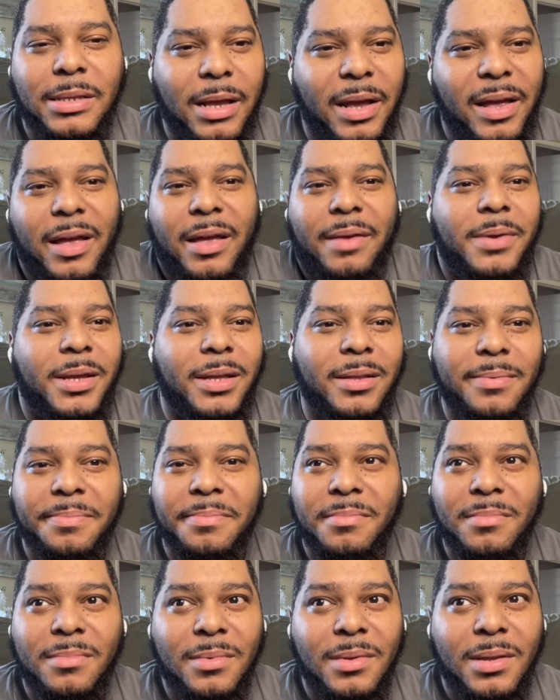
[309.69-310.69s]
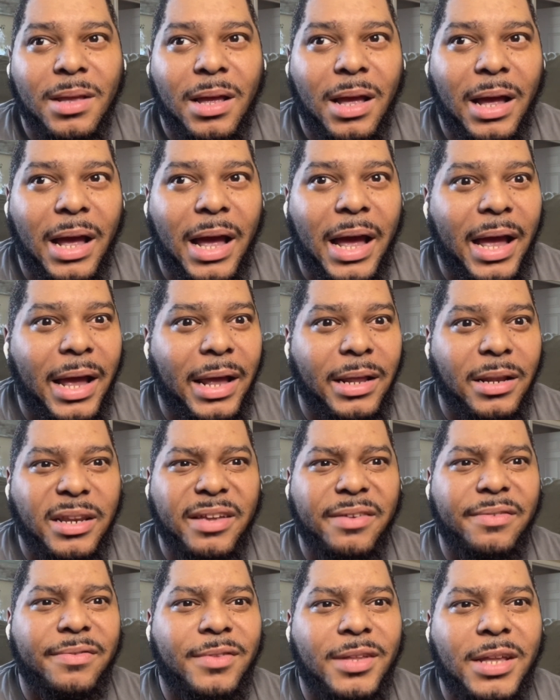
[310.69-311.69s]
I mean, I
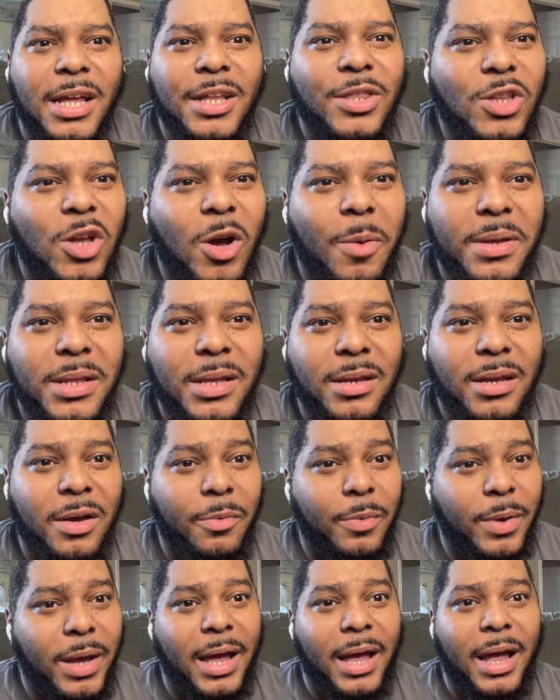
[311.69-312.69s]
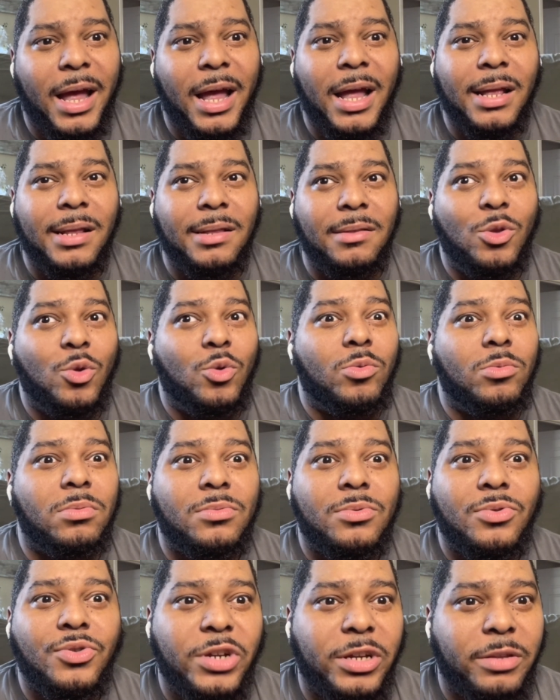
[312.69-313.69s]
lived in Dominica where I had no
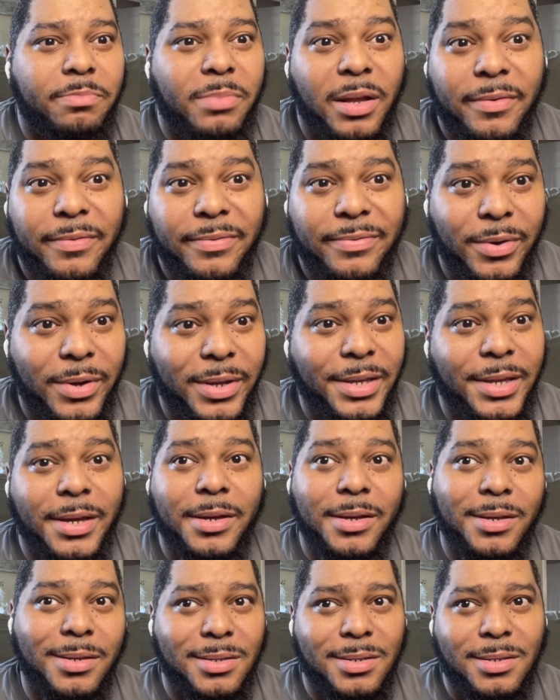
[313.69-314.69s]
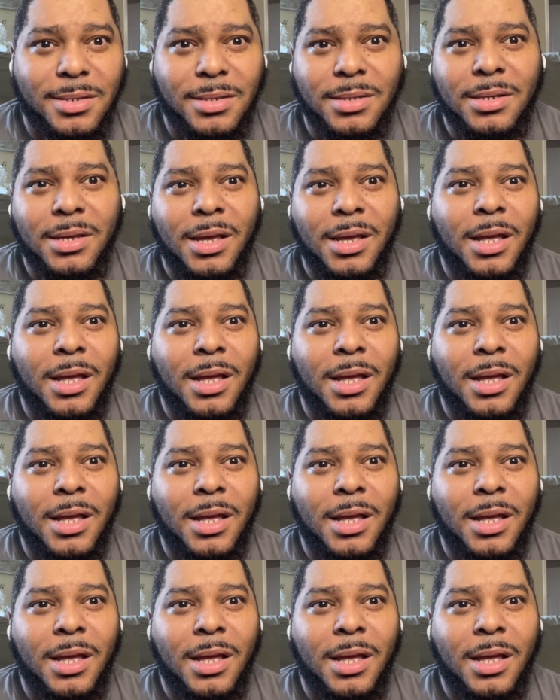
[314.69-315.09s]
treatment for years